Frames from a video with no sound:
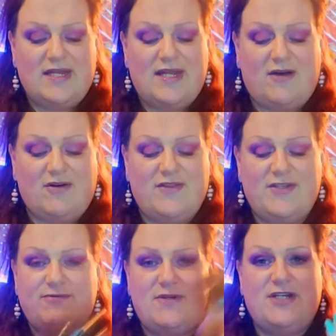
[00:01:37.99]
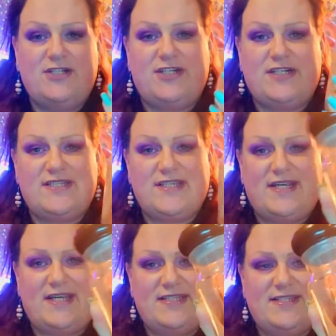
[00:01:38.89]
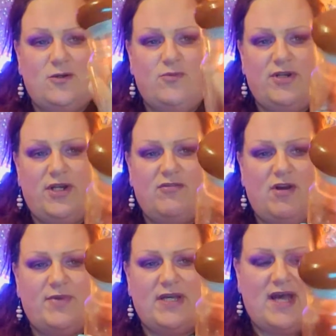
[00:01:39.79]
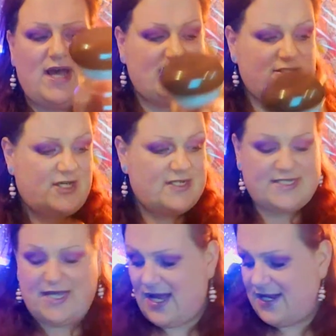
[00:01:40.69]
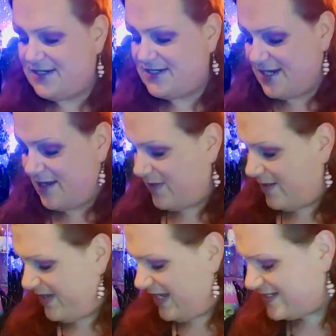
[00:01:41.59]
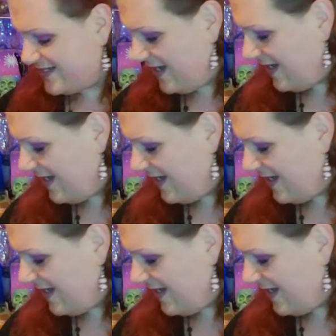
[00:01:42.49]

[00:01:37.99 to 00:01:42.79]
Now this one, as you can see, is still pretty grubby and dirty and a bit